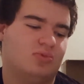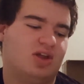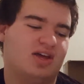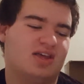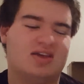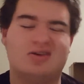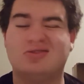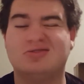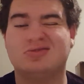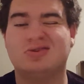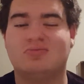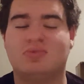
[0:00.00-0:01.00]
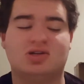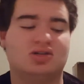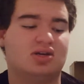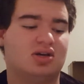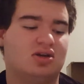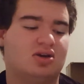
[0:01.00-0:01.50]
Like usually in
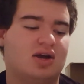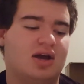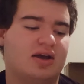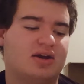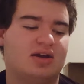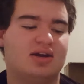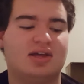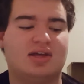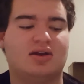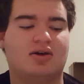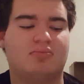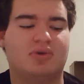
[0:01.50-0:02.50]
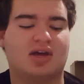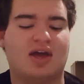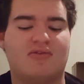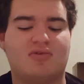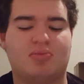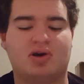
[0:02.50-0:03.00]
Michigan you're not gonna need a big
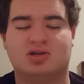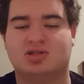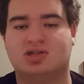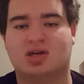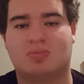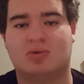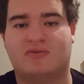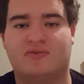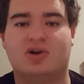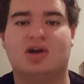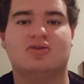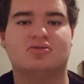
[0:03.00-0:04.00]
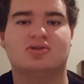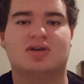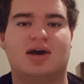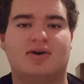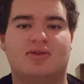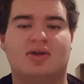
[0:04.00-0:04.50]
heavy punch jig, but if you're down
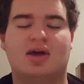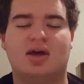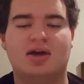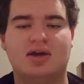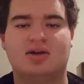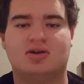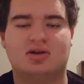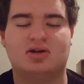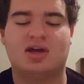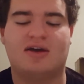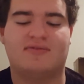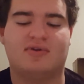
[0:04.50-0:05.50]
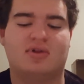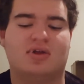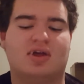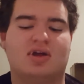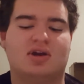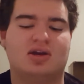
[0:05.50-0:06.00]
south you're
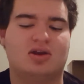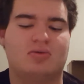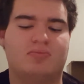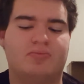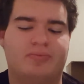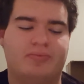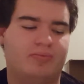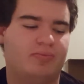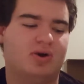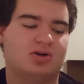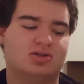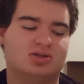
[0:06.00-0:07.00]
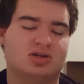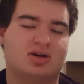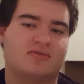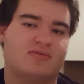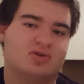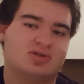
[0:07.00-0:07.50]
definitely gonna need a punch
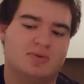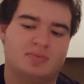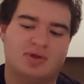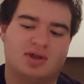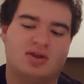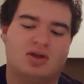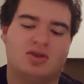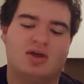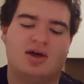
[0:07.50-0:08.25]
jig for something like